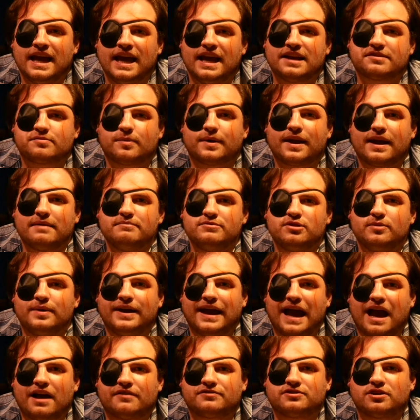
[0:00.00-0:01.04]
Is what I'm doing
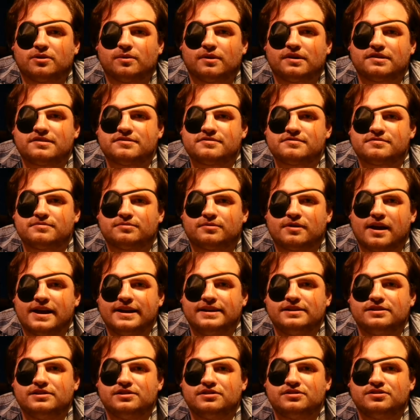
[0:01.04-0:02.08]
afterwards
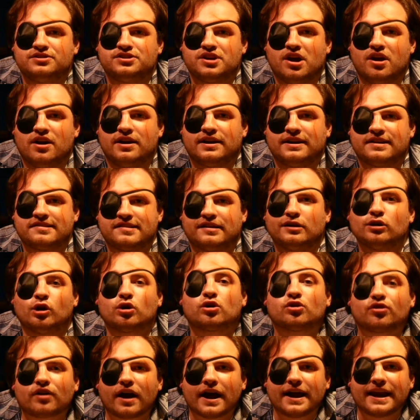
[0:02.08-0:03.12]
right, John? Does that look
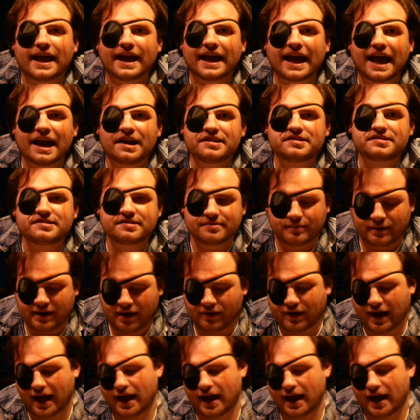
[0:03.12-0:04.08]
yeah. right, I guess? Okay.